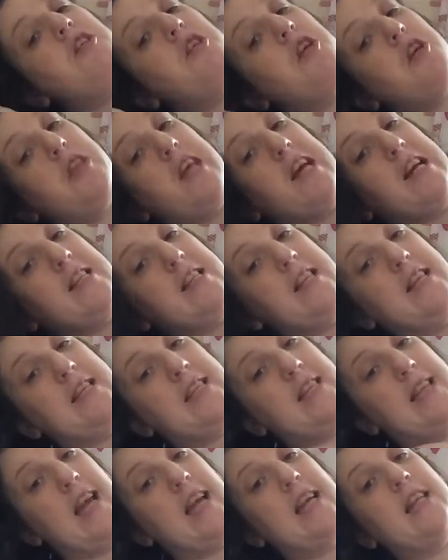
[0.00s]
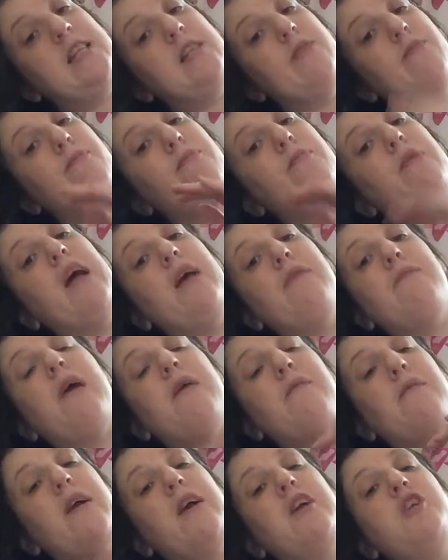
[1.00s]
2006, played by
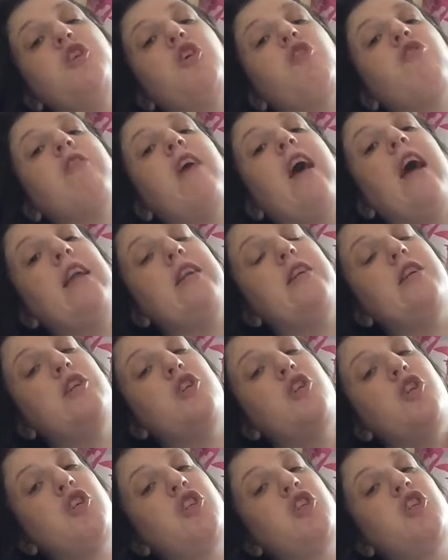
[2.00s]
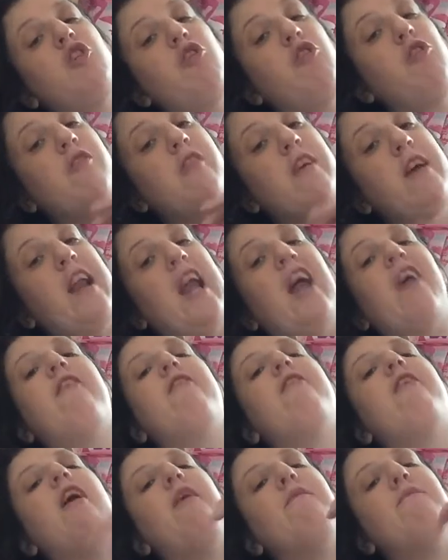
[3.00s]
Megan Jossa. And just so to
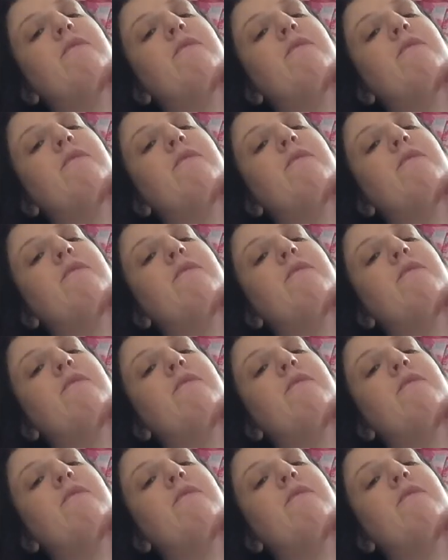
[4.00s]
clarify,